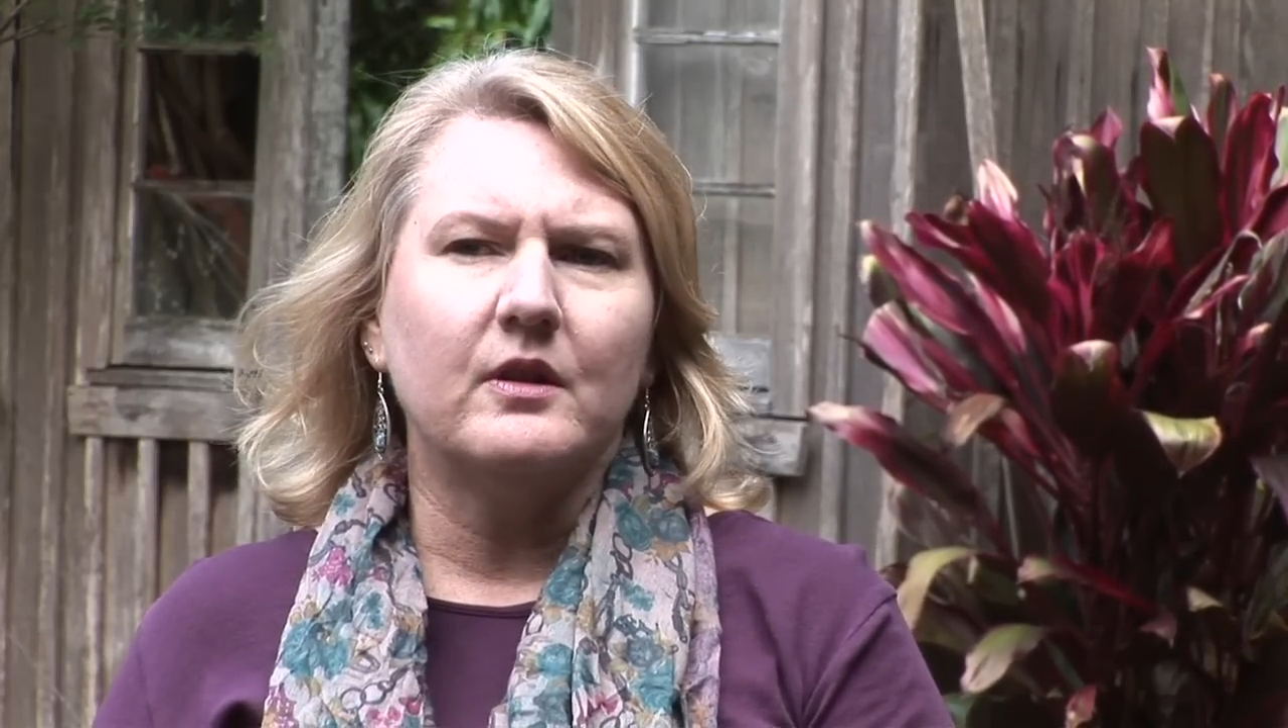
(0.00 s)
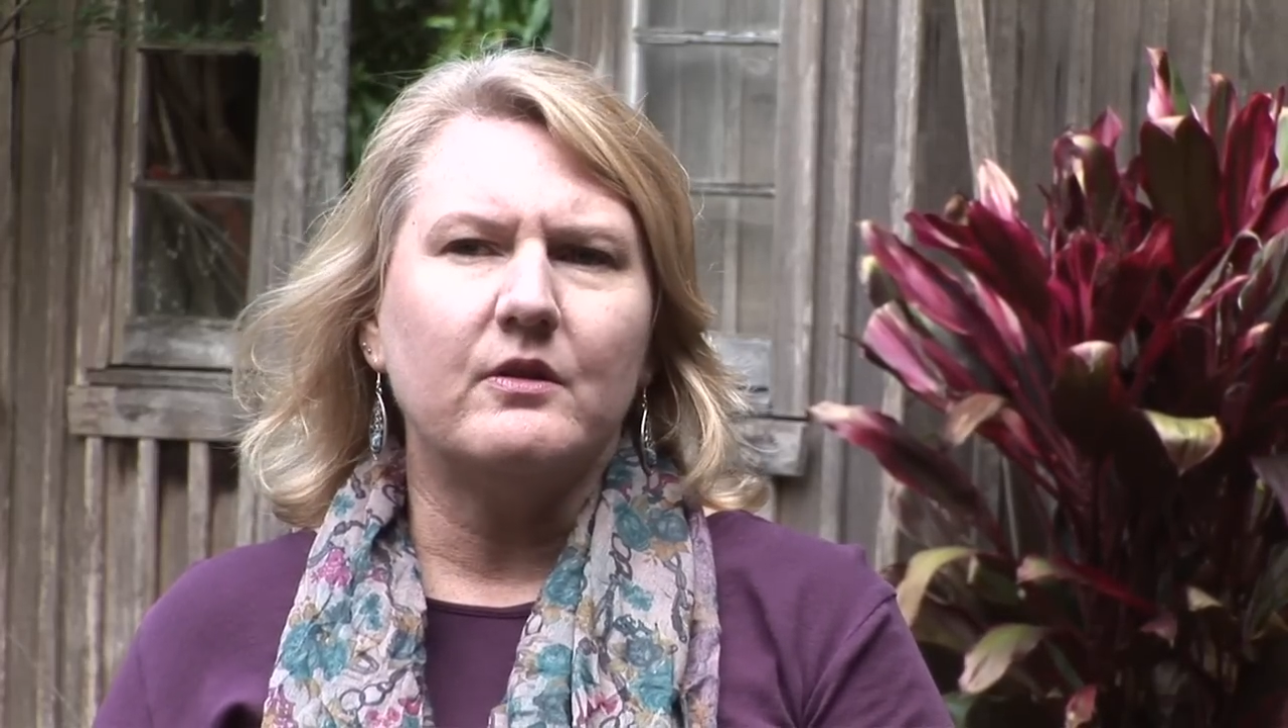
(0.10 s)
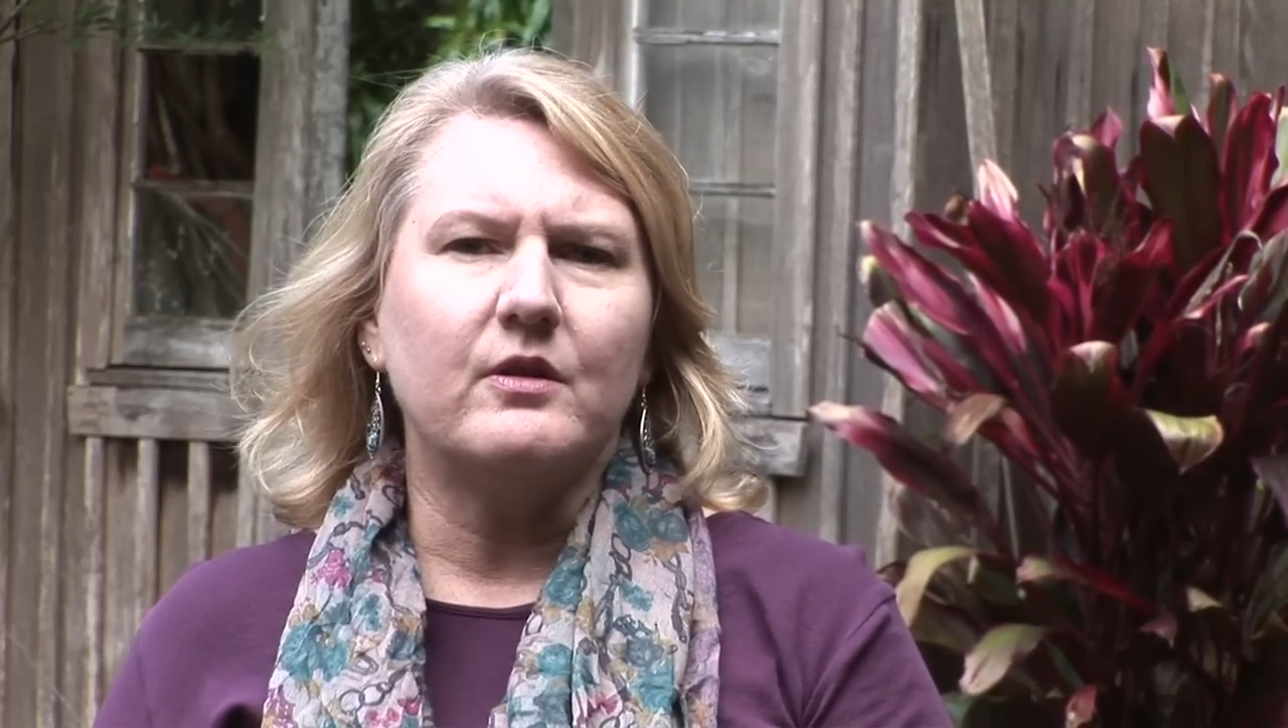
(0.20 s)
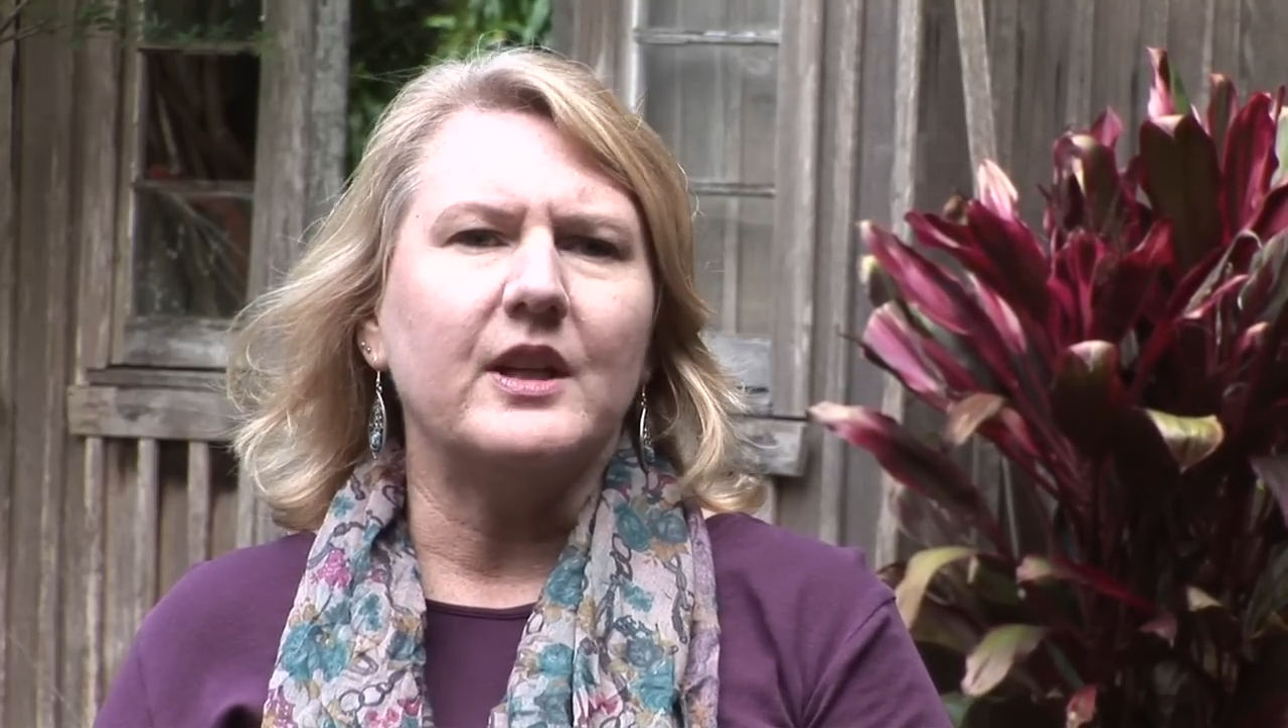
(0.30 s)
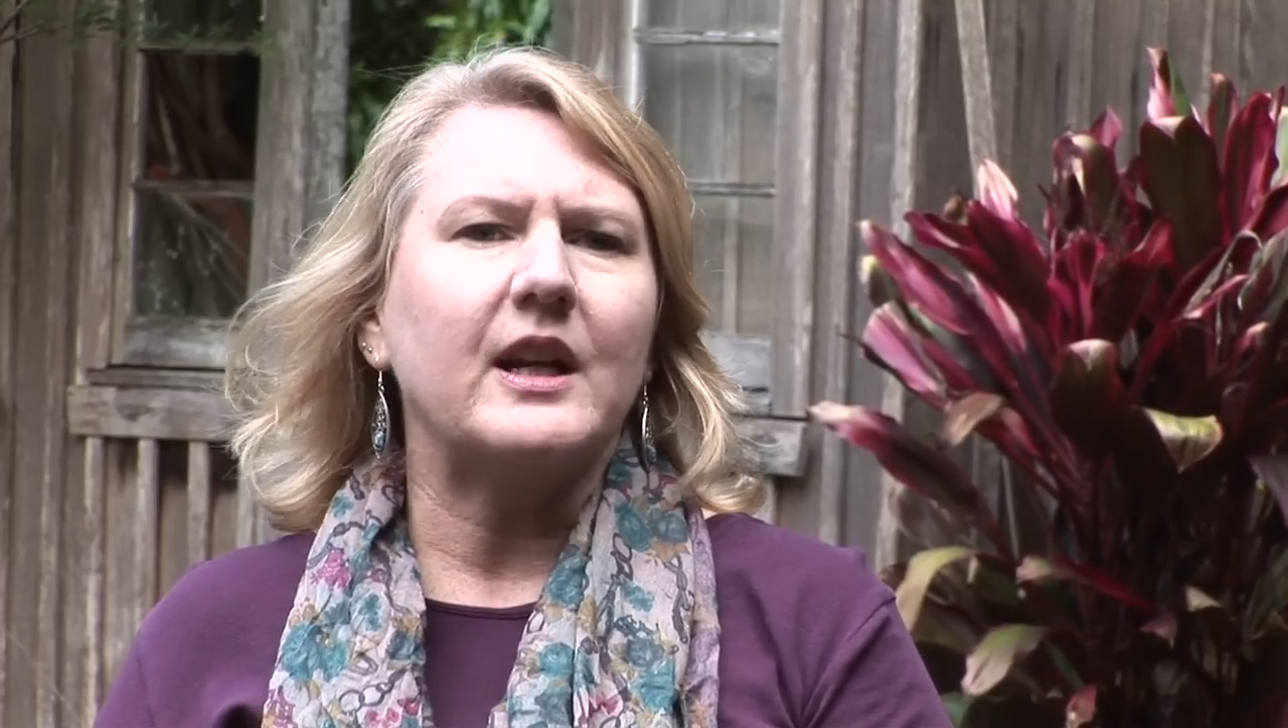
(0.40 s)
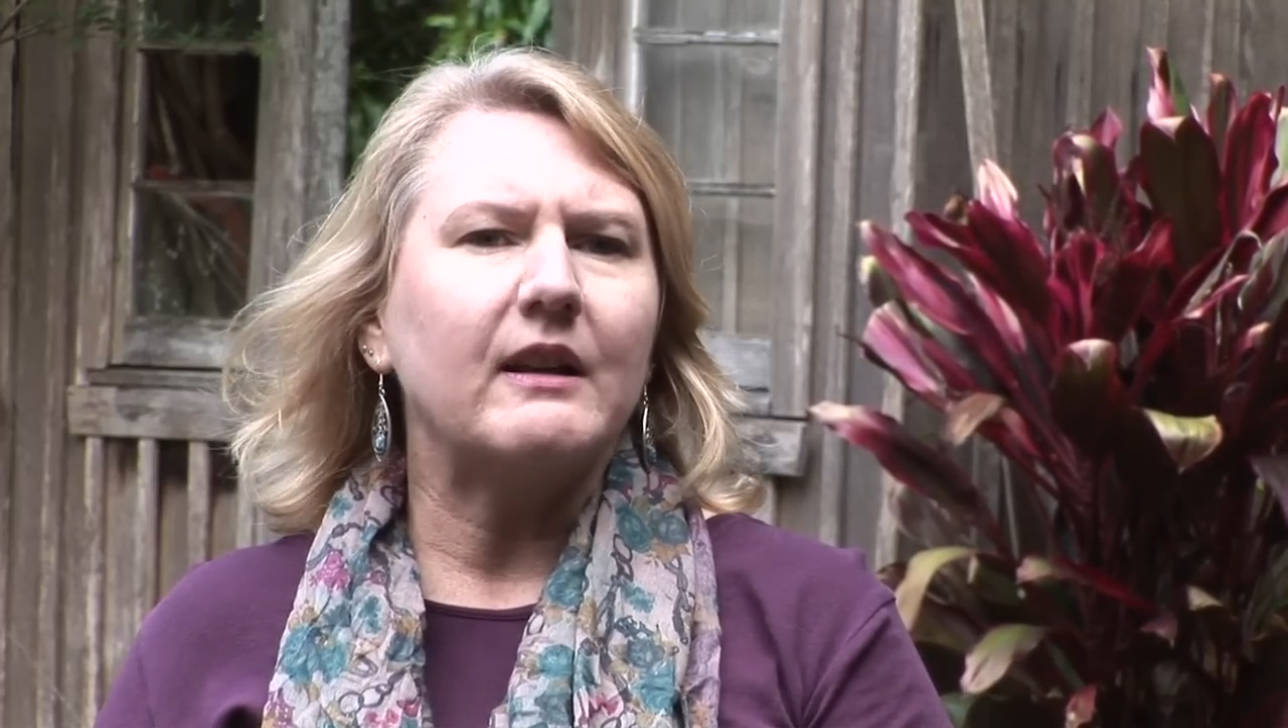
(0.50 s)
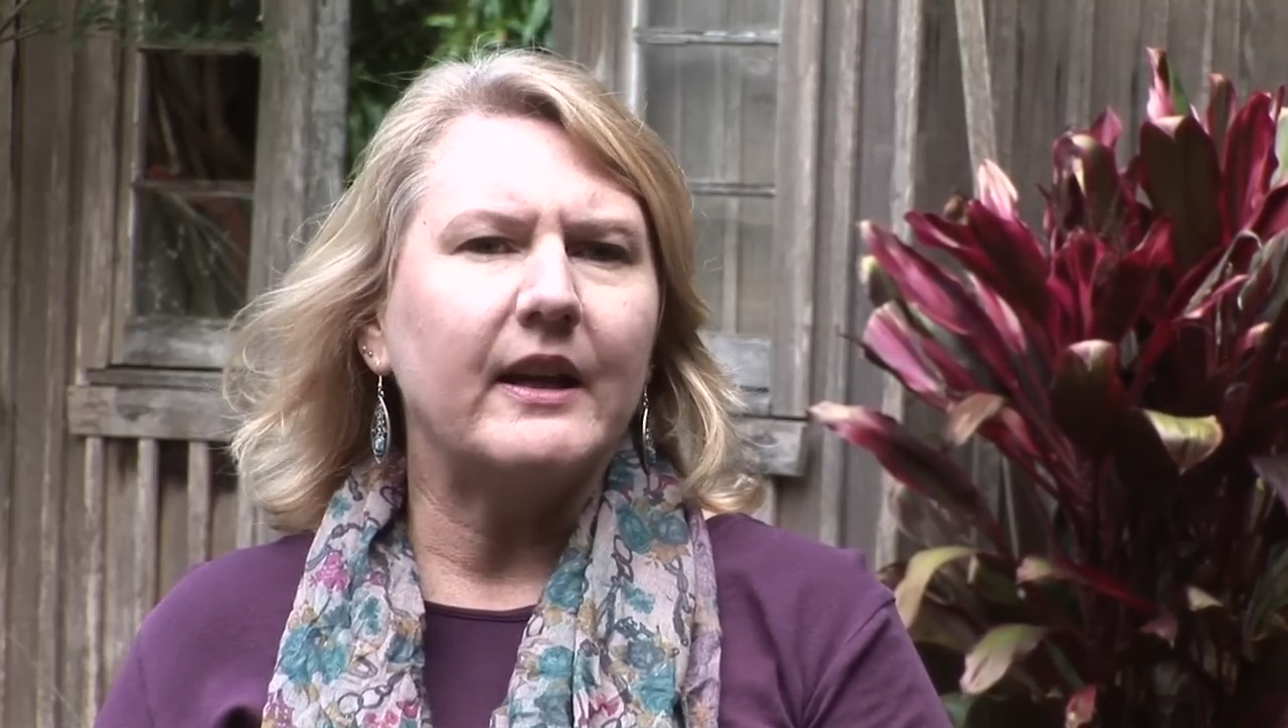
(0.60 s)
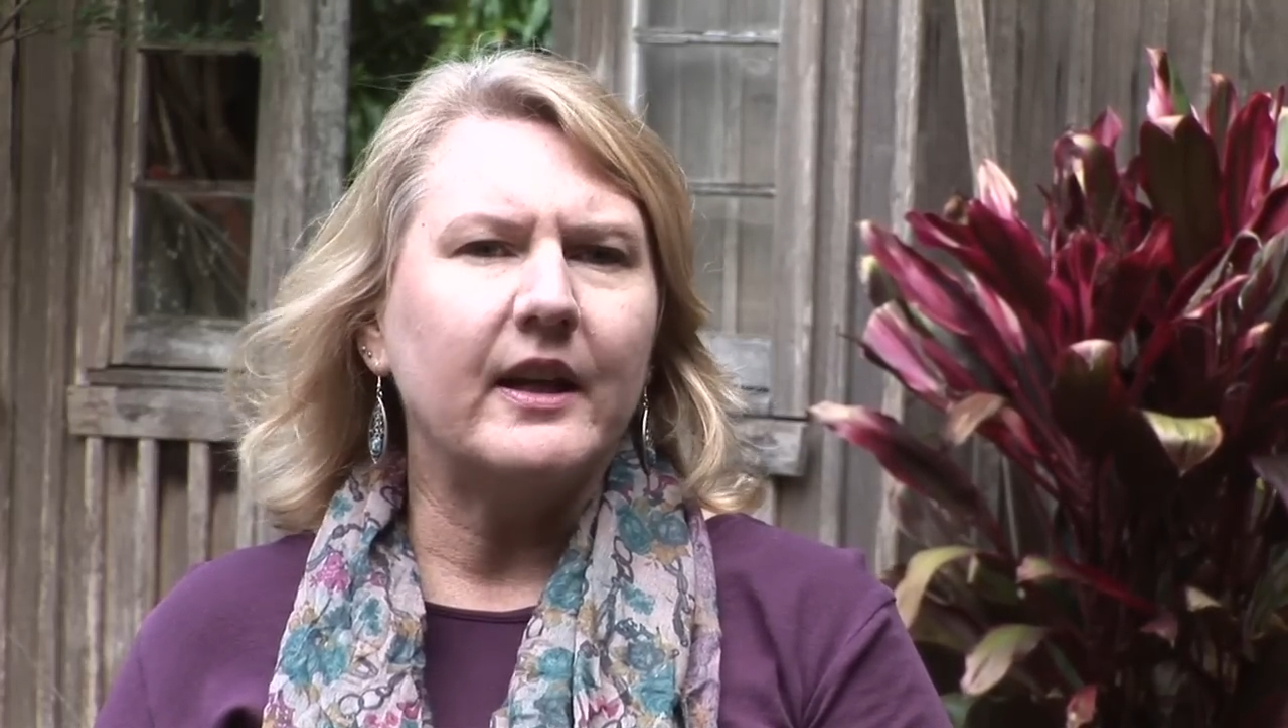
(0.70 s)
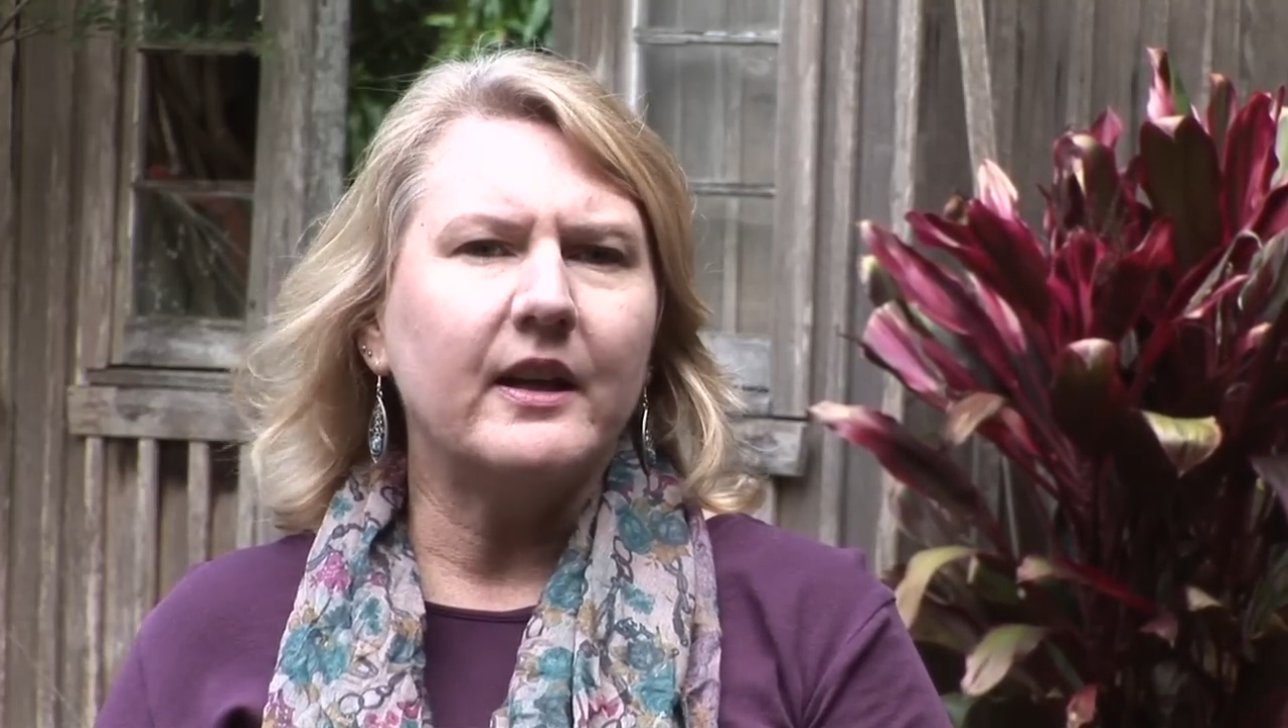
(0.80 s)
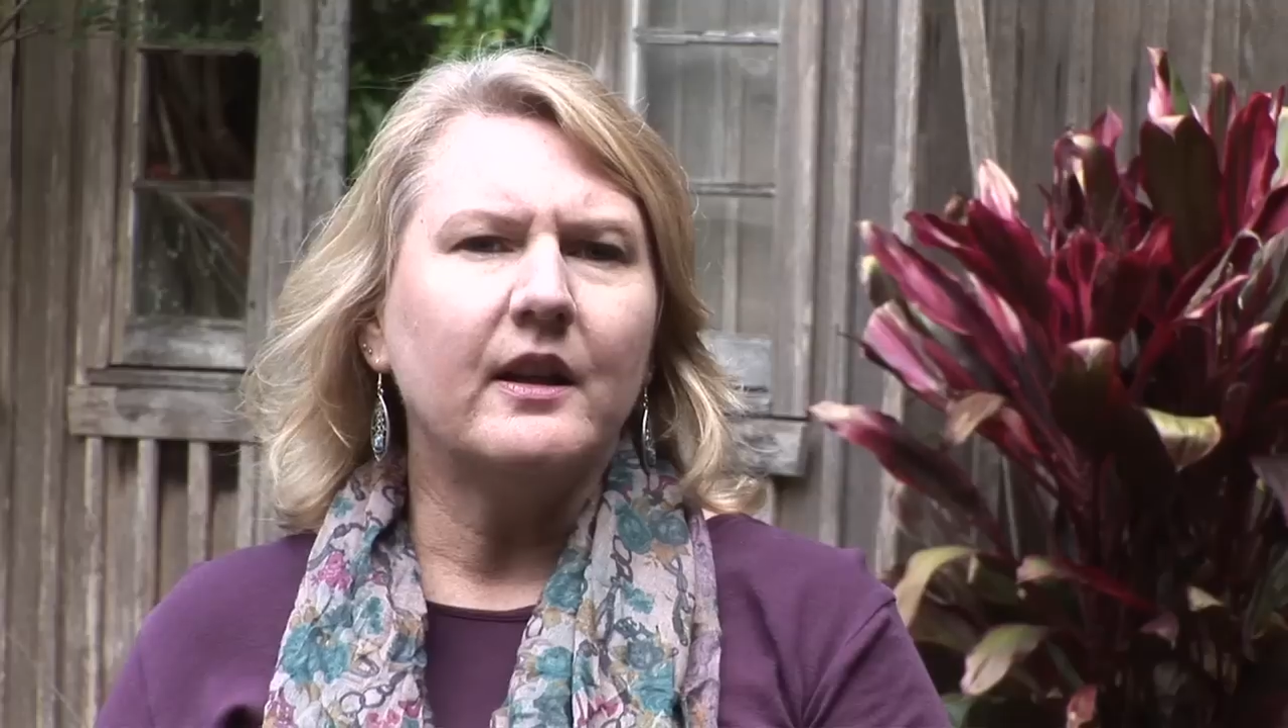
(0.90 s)

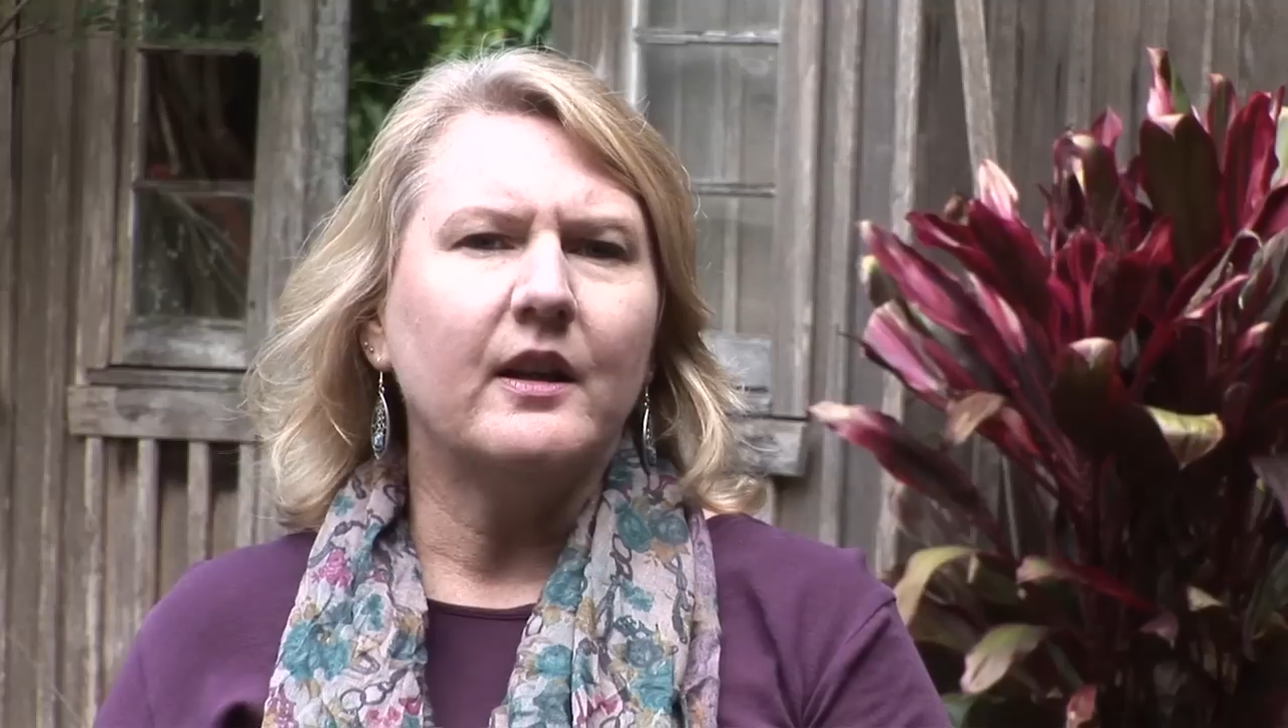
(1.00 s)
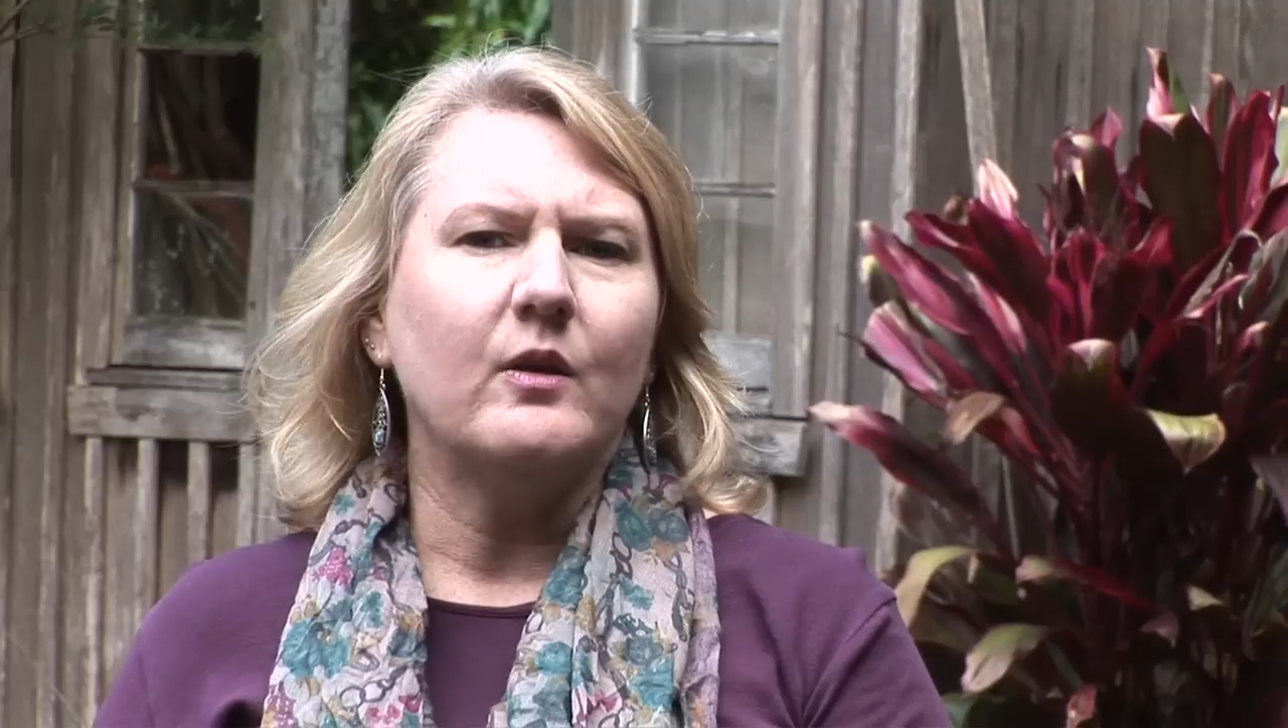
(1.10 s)
declare